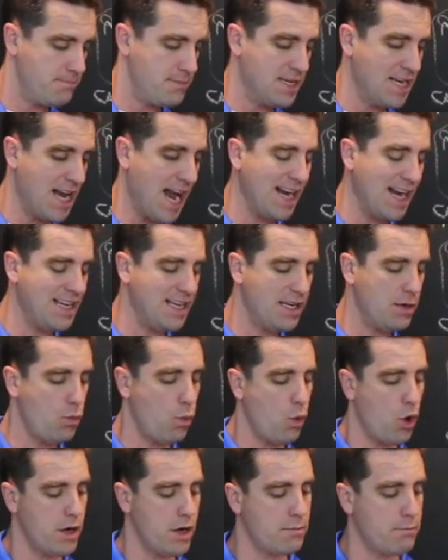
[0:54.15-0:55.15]

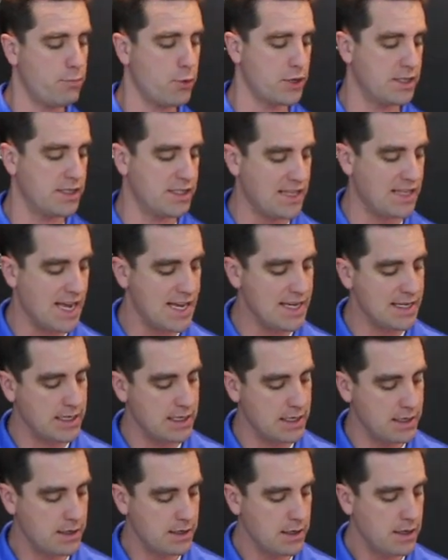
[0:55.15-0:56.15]

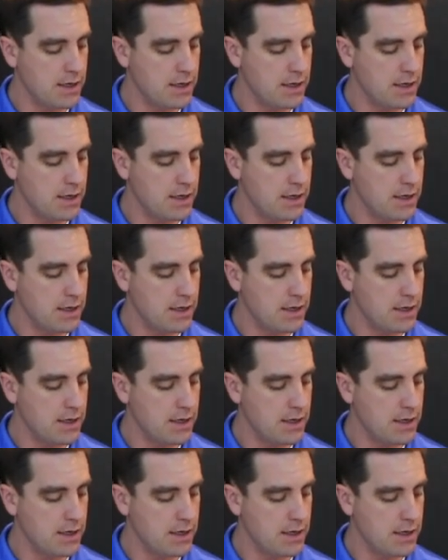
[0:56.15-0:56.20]
91%.